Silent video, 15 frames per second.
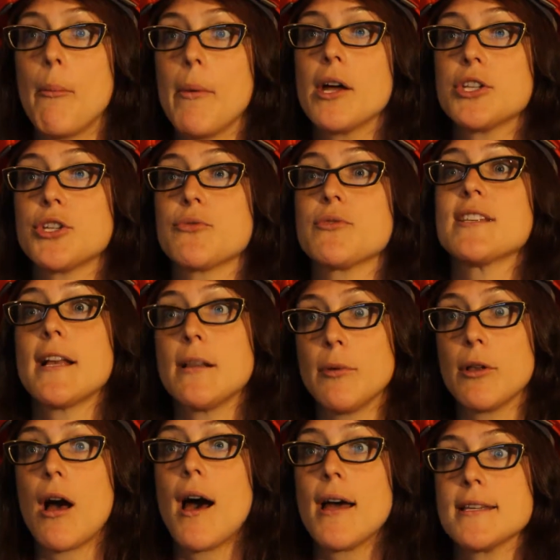much
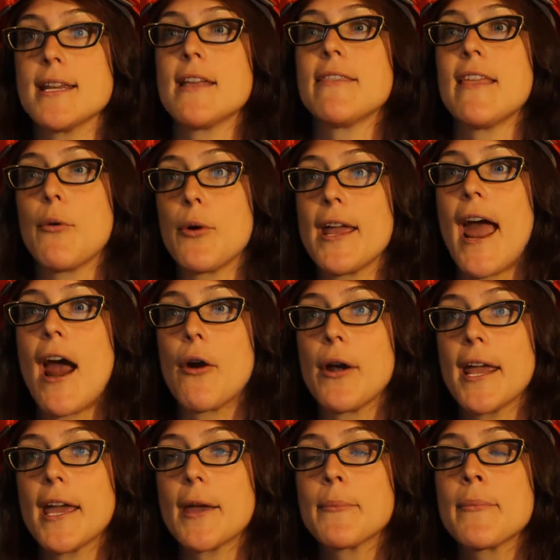recyclable content they were
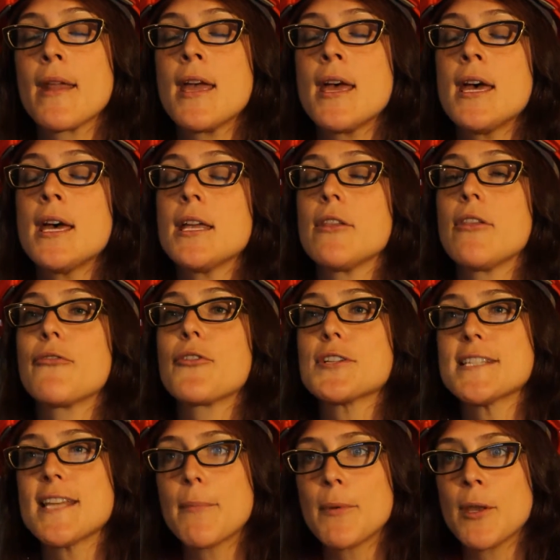carrying. And the
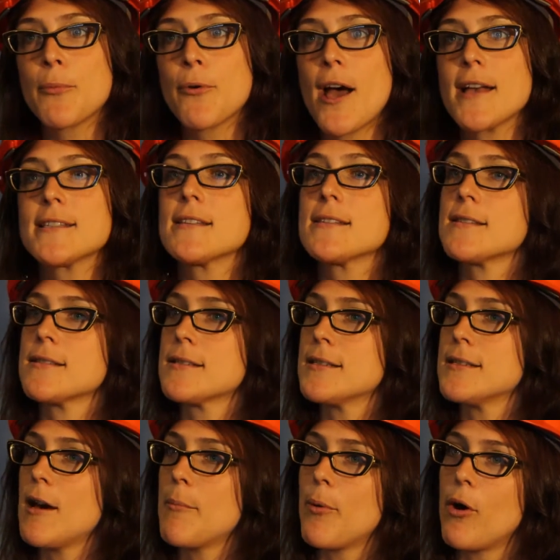first step in the process is to
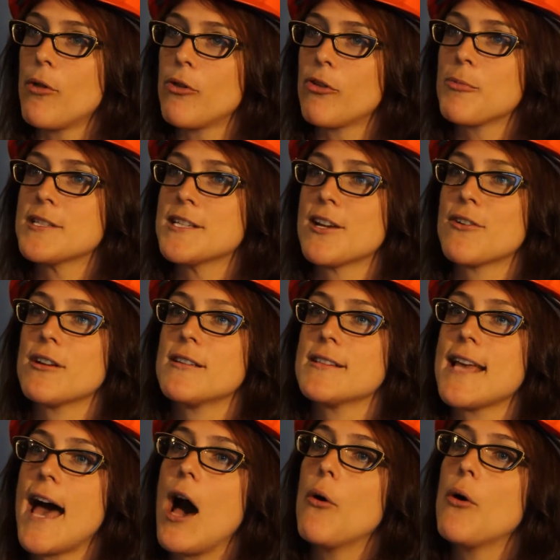dump all those materials
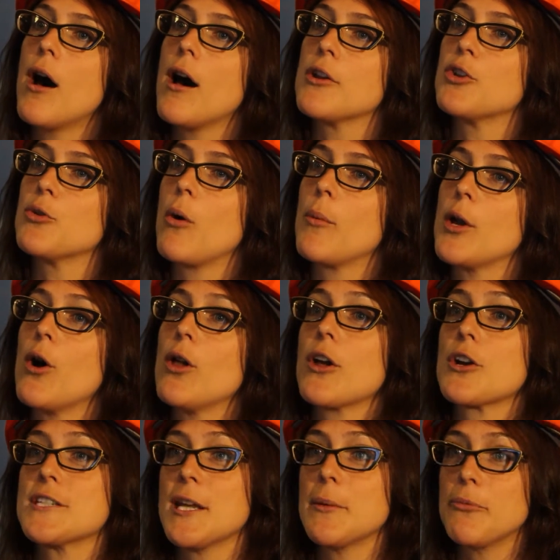out onto what we call
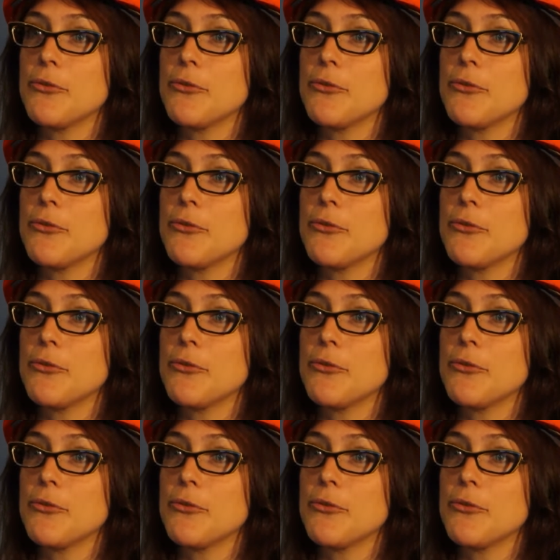our tip